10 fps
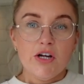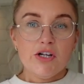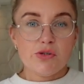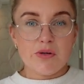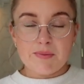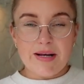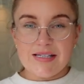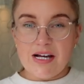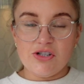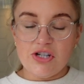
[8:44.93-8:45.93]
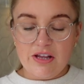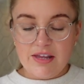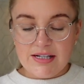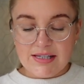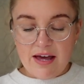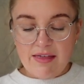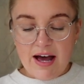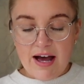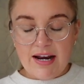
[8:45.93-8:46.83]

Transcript: She wants my attention and things like that,